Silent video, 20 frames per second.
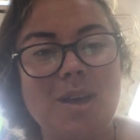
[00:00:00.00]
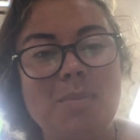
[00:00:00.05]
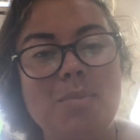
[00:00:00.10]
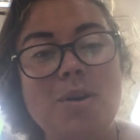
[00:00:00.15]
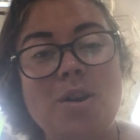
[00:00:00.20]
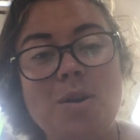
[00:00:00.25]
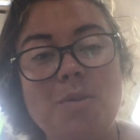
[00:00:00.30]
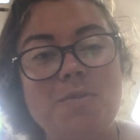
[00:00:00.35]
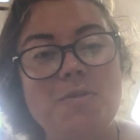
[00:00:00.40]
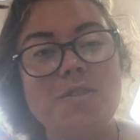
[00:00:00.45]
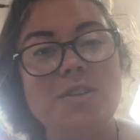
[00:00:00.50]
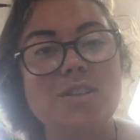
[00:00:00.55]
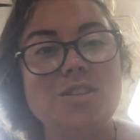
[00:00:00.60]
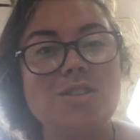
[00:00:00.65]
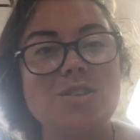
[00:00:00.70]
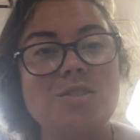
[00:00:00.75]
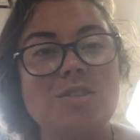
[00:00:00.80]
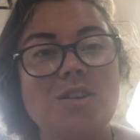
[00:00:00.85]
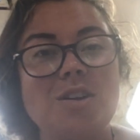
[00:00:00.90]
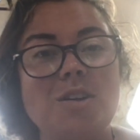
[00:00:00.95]
but hopefully
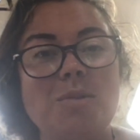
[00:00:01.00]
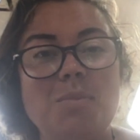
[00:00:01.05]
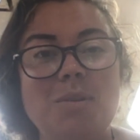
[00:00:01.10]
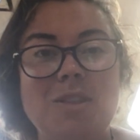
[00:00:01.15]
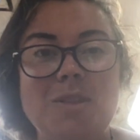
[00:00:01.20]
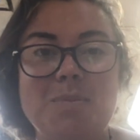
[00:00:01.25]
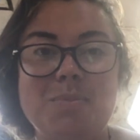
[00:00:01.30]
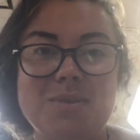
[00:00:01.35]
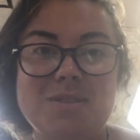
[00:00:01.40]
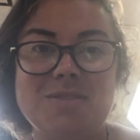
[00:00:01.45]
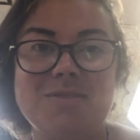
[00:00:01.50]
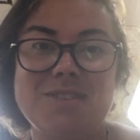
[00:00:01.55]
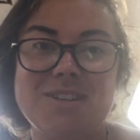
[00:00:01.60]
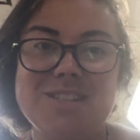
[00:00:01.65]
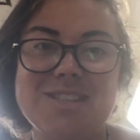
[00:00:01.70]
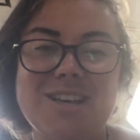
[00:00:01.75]
soon it'll be the Pacific